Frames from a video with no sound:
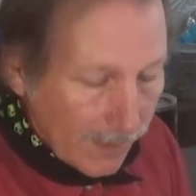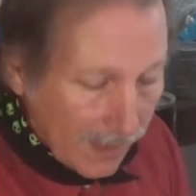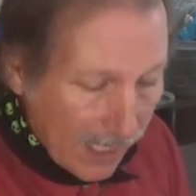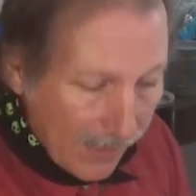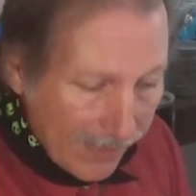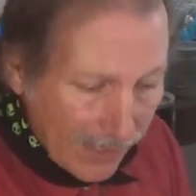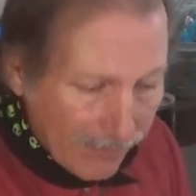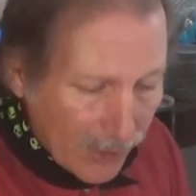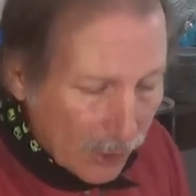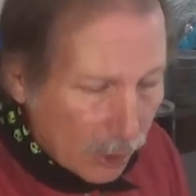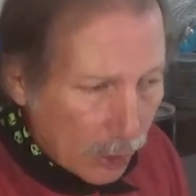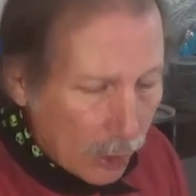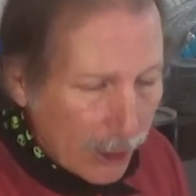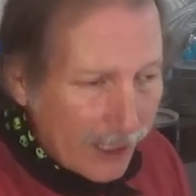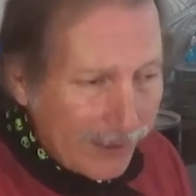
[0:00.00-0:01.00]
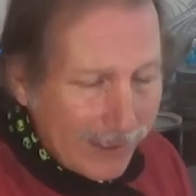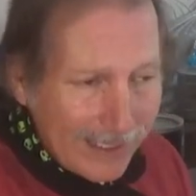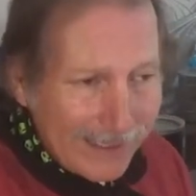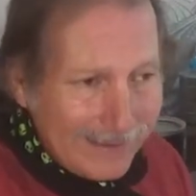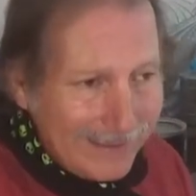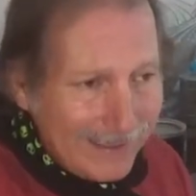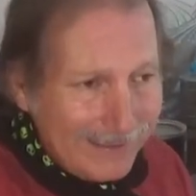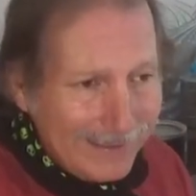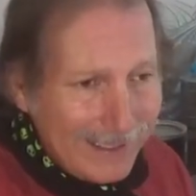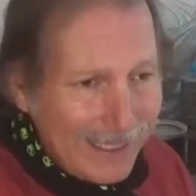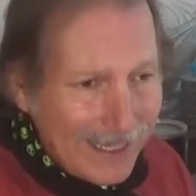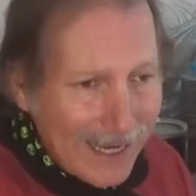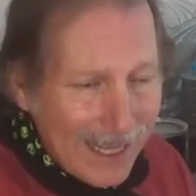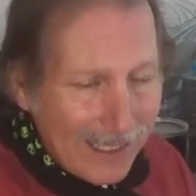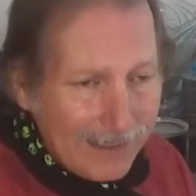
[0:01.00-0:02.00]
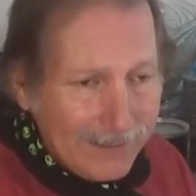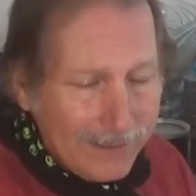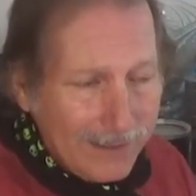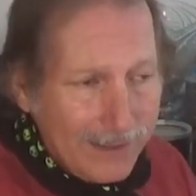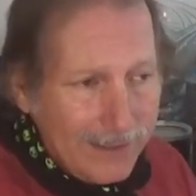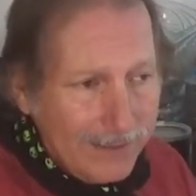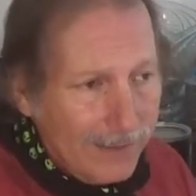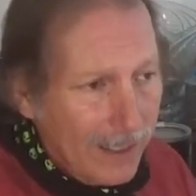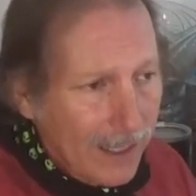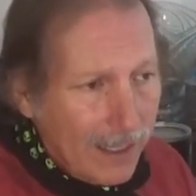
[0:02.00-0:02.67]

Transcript: I think if you look at the existing galaxies,